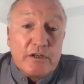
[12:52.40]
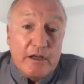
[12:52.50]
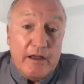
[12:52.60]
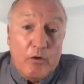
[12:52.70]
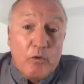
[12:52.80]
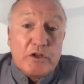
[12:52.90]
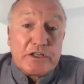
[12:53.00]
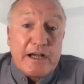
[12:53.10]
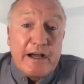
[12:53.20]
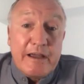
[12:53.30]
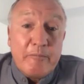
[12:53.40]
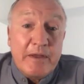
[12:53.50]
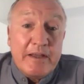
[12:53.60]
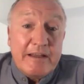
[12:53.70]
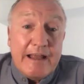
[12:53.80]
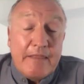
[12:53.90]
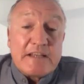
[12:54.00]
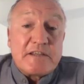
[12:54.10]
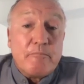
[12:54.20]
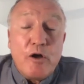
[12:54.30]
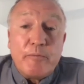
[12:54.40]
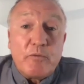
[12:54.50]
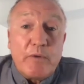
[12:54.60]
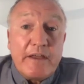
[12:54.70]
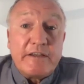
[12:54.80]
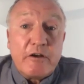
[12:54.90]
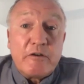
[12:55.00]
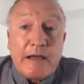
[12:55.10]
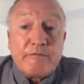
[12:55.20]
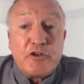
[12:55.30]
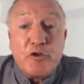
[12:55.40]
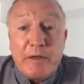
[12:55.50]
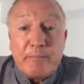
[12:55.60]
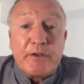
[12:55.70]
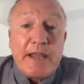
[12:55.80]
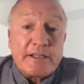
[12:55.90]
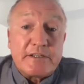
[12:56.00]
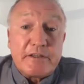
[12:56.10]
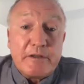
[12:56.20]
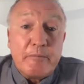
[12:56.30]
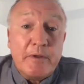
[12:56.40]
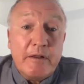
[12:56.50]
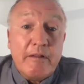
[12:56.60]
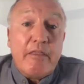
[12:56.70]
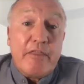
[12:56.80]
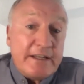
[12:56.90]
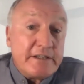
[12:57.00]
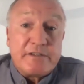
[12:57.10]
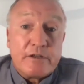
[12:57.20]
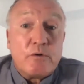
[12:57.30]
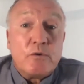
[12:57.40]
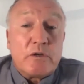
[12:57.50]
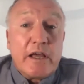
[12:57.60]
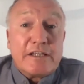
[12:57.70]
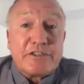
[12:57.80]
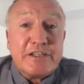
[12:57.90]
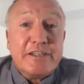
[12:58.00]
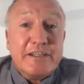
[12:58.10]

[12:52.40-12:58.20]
all the time, and there's a moment when they don't have 2 people next to them, that is the court case.